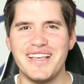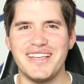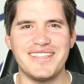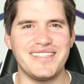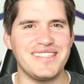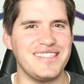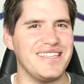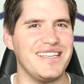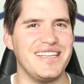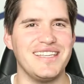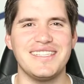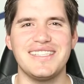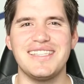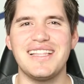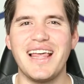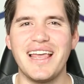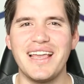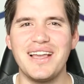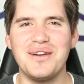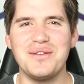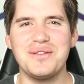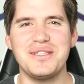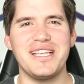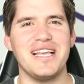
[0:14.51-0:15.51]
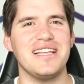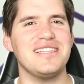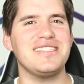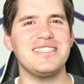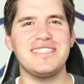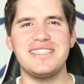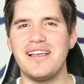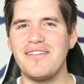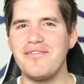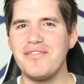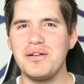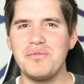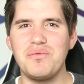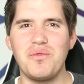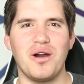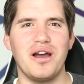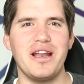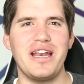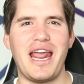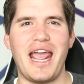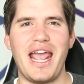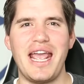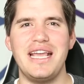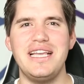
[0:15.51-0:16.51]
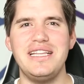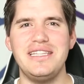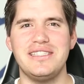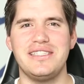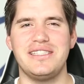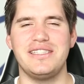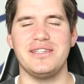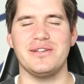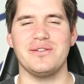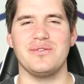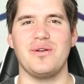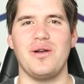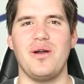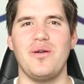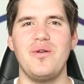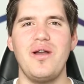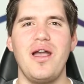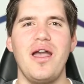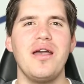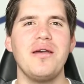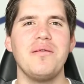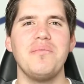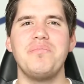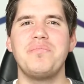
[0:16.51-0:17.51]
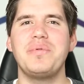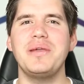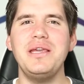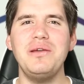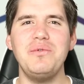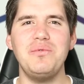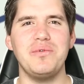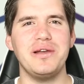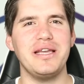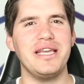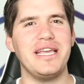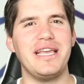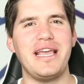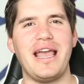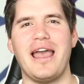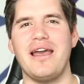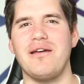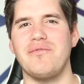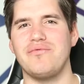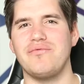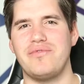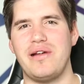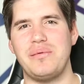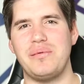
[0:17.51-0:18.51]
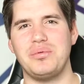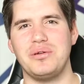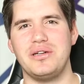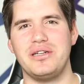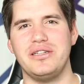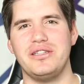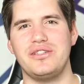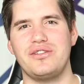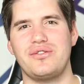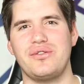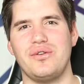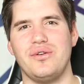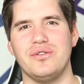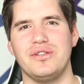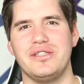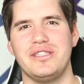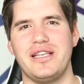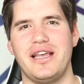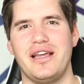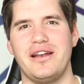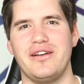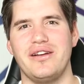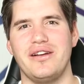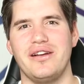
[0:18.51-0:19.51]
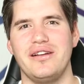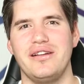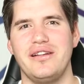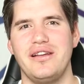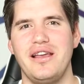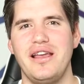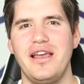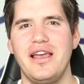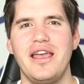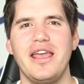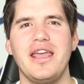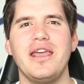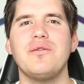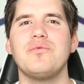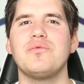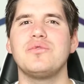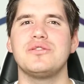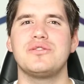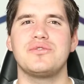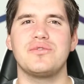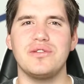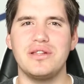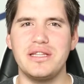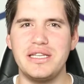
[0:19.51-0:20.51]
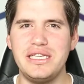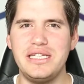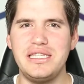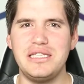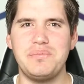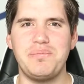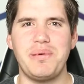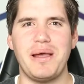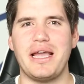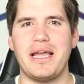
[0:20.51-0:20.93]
is LEGO Set 7180 B-Wing at Rebel Control Center. It was released back in